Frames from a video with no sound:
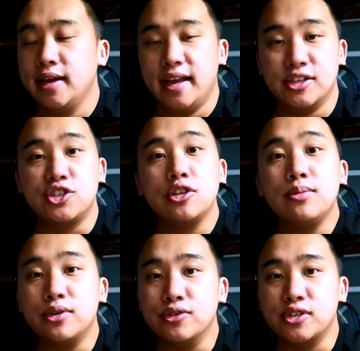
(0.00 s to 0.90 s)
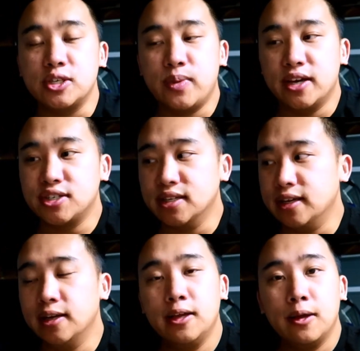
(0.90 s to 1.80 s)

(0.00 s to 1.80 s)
and Subarus especially